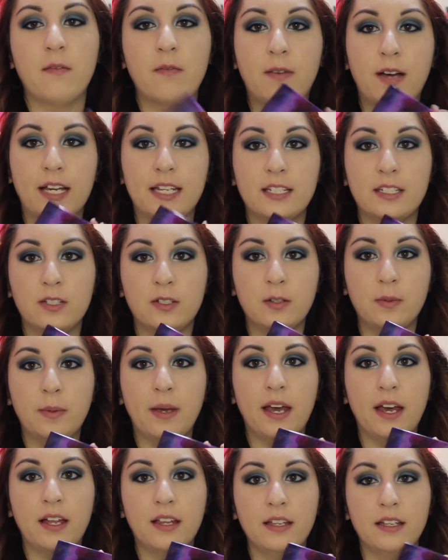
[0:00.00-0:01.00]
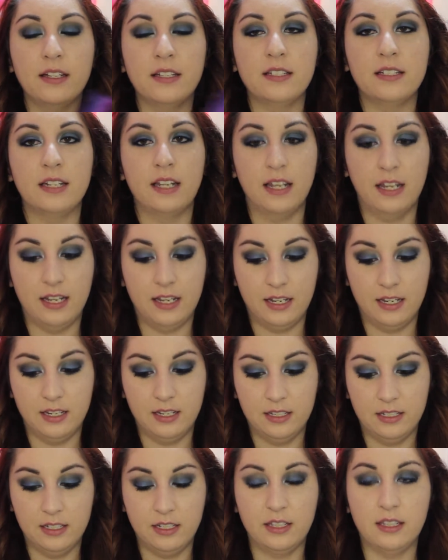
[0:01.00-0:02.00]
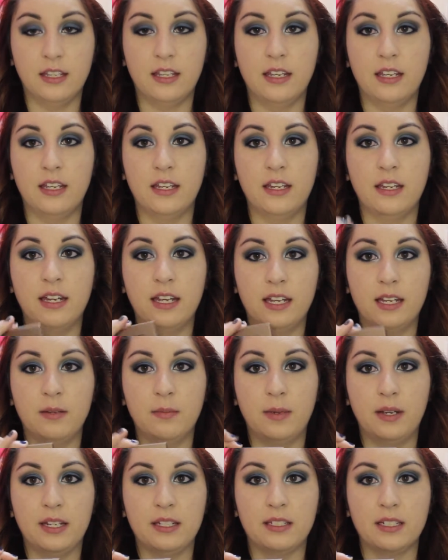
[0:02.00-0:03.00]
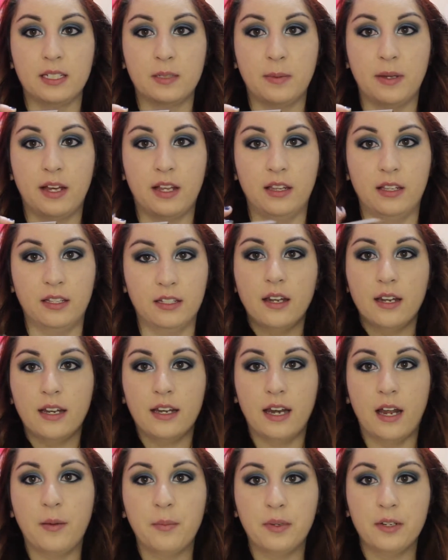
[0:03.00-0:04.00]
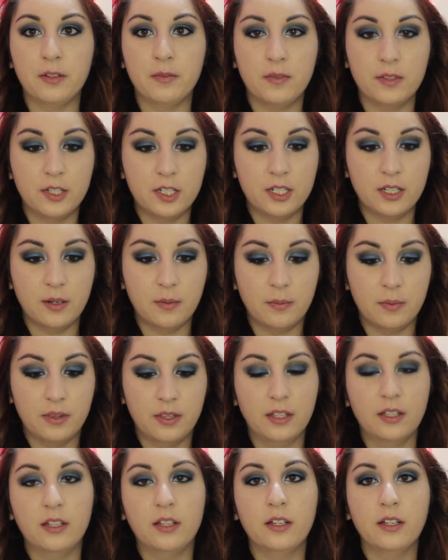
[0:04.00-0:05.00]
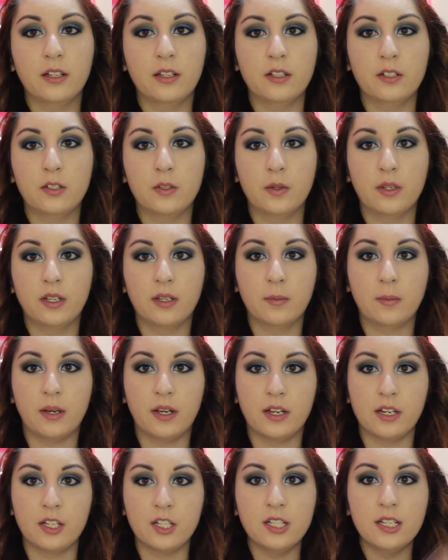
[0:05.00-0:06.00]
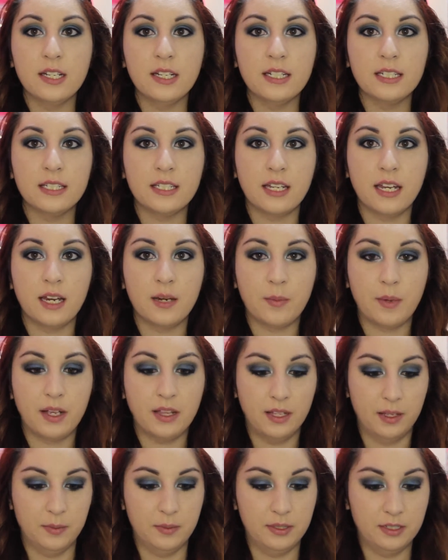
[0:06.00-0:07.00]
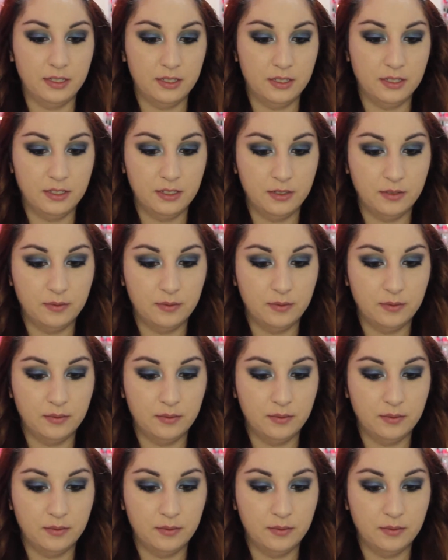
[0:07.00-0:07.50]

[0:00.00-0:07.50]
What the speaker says: Vise 2 palette and the Naked Basics palette. Now I'm going to finish up the look doing my cheeks and my lips.